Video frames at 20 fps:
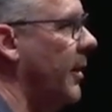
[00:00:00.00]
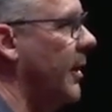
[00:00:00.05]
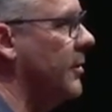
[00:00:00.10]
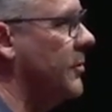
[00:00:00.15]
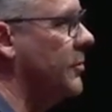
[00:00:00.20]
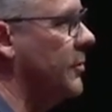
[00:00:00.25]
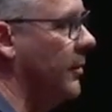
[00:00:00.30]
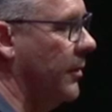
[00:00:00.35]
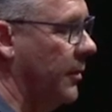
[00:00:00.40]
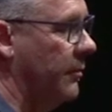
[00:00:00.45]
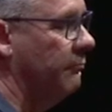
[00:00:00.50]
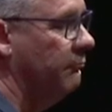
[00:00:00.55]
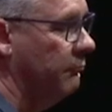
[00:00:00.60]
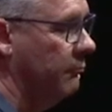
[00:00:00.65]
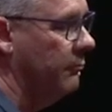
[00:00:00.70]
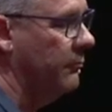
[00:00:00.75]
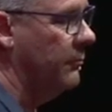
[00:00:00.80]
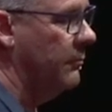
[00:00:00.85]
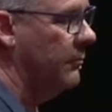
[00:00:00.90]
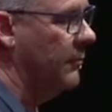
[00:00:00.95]
I'm actually,
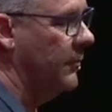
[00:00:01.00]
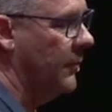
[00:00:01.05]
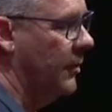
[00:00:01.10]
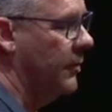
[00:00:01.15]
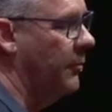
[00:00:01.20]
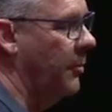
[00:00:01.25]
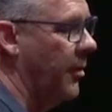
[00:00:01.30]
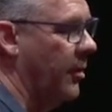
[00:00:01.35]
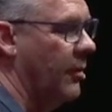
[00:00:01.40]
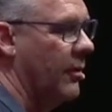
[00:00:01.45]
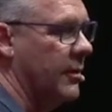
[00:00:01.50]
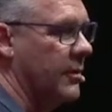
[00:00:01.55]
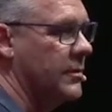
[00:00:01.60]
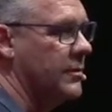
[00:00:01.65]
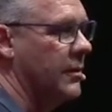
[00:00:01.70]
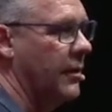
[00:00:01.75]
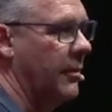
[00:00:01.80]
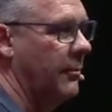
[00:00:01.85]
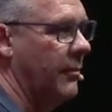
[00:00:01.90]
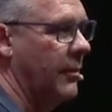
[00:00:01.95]
to be
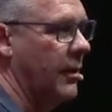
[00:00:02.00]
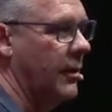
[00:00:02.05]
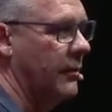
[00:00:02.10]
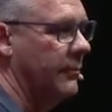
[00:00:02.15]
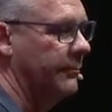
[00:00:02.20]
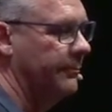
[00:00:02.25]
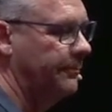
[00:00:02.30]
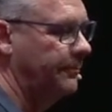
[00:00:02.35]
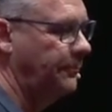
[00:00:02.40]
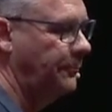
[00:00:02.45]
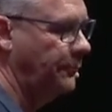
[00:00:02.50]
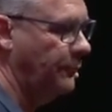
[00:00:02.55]
honest, I'm, uh,